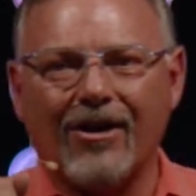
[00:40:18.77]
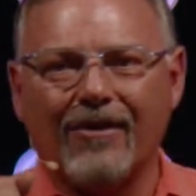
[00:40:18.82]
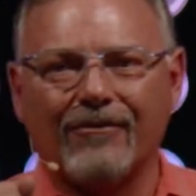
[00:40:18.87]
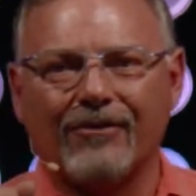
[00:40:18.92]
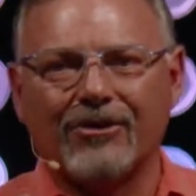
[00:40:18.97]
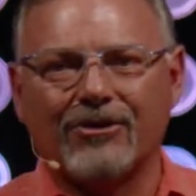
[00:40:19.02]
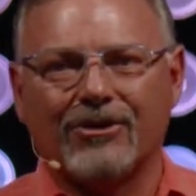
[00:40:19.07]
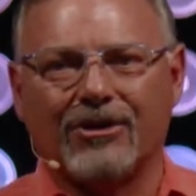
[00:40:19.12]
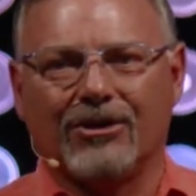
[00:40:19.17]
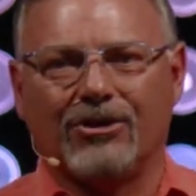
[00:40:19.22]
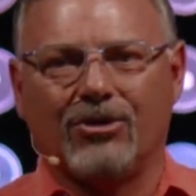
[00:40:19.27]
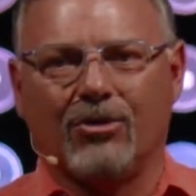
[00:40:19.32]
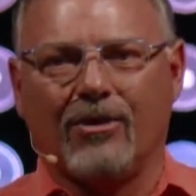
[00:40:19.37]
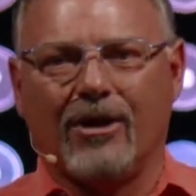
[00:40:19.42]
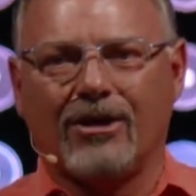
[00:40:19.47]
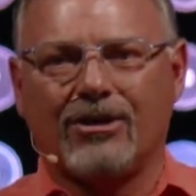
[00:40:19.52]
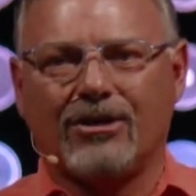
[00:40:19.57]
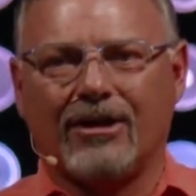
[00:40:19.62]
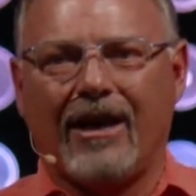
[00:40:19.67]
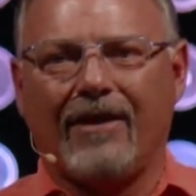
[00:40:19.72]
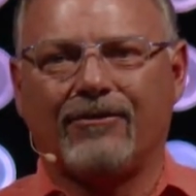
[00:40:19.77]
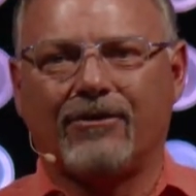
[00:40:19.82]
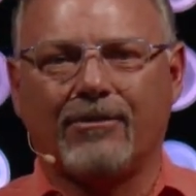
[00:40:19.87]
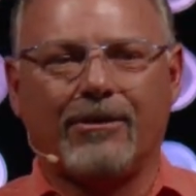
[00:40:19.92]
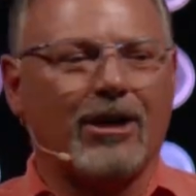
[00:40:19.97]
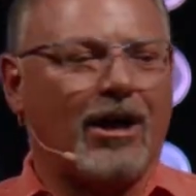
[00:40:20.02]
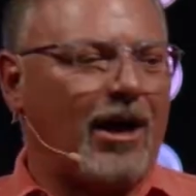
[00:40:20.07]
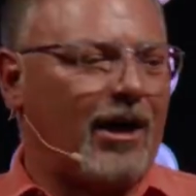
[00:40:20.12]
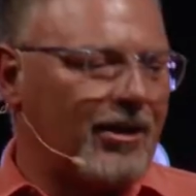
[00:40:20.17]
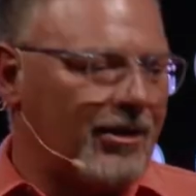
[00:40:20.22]
of the situation. I have to
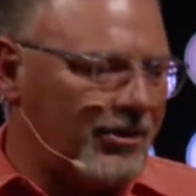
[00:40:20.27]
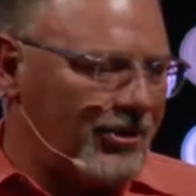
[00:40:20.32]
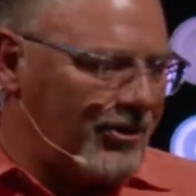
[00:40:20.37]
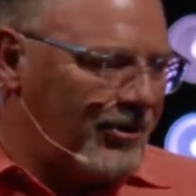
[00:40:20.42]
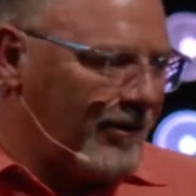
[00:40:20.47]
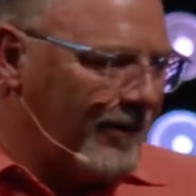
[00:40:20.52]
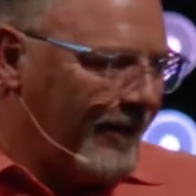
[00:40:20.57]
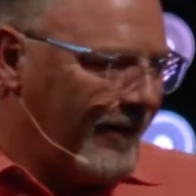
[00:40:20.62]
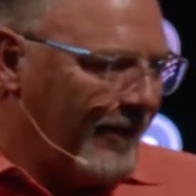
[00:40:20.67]
be honest.